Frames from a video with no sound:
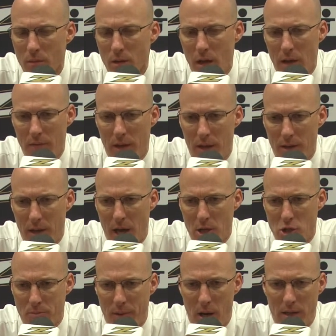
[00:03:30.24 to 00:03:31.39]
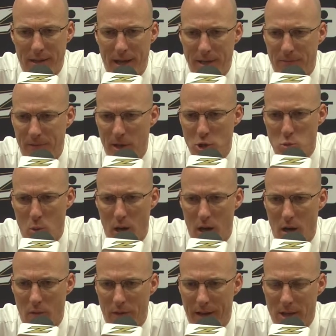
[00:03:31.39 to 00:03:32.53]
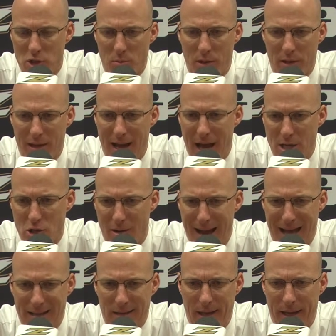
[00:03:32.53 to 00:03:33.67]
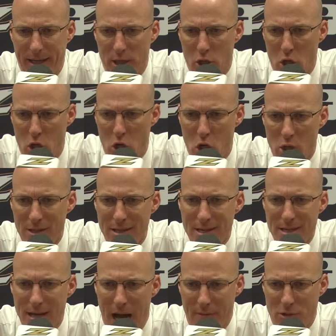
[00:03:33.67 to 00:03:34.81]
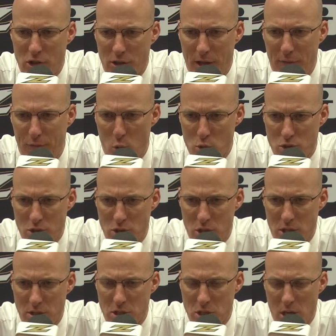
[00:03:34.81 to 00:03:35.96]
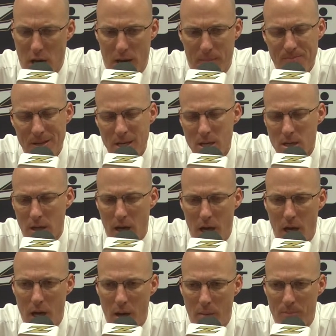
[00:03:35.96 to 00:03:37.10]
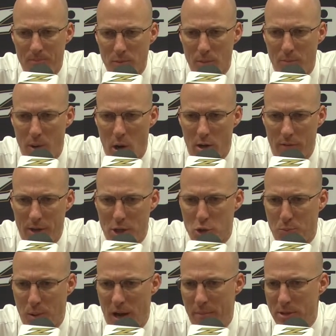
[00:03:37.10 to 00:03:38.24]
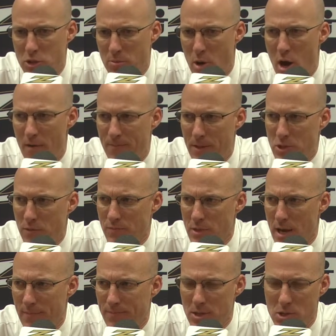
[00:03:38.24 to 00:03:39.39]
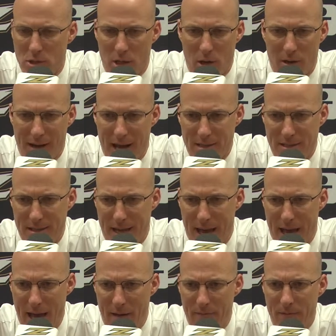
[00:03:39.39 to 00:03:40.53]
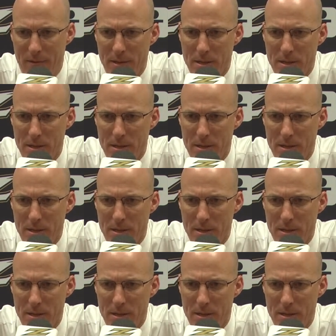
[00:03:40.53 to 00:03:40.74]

then Sabande defends well, and they got some other guys that are athletic and long. Obviously, they forced us into some. Part of it is probably some offensive toughness that our guys need to have.